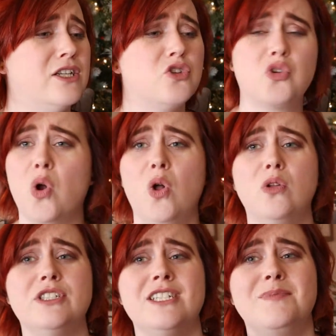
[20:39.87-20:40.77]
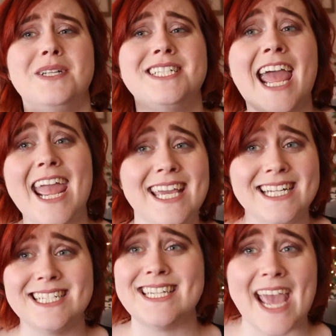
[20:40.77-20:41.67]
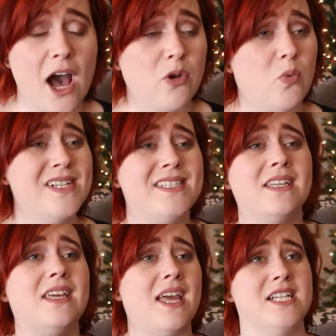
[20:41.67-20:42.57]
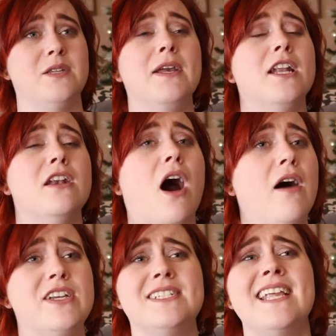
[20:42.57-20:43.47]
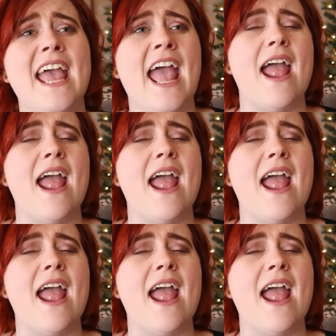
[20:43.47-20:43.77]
control. She's been taken down once again to be a novice